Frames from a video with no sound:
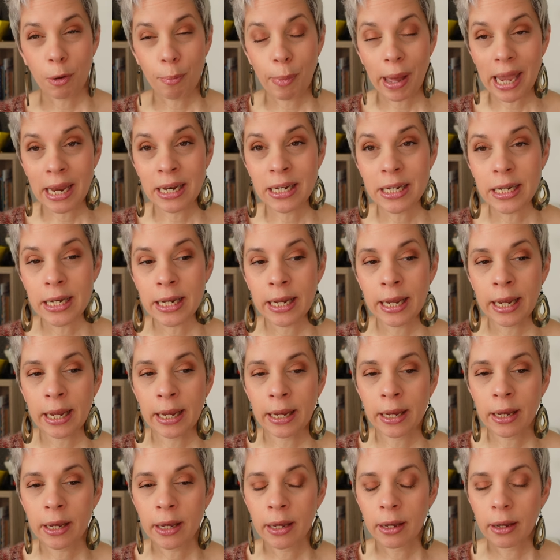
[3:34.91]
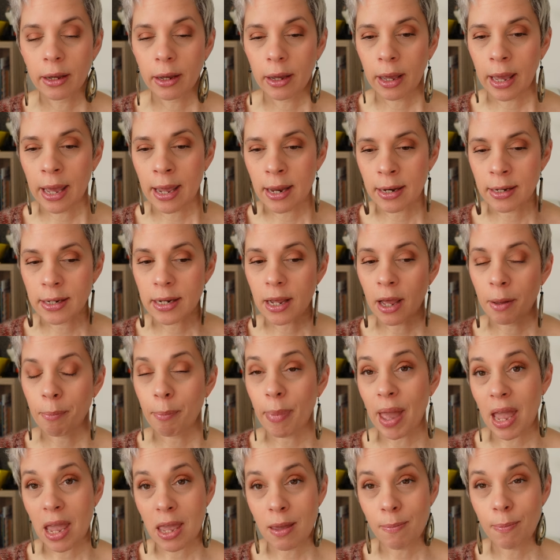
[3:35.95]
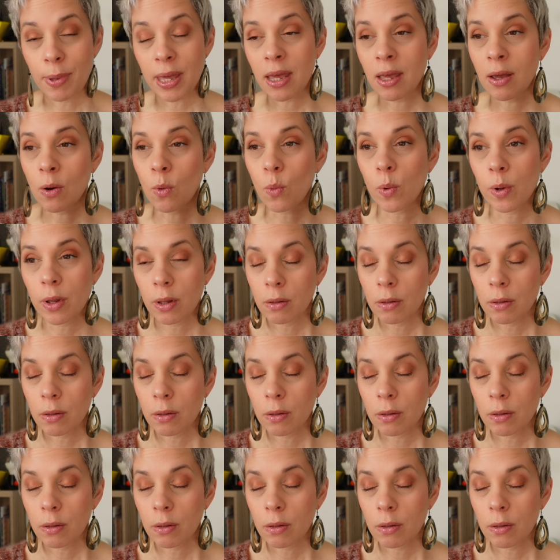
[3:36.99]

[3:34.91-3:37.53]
painting and a baby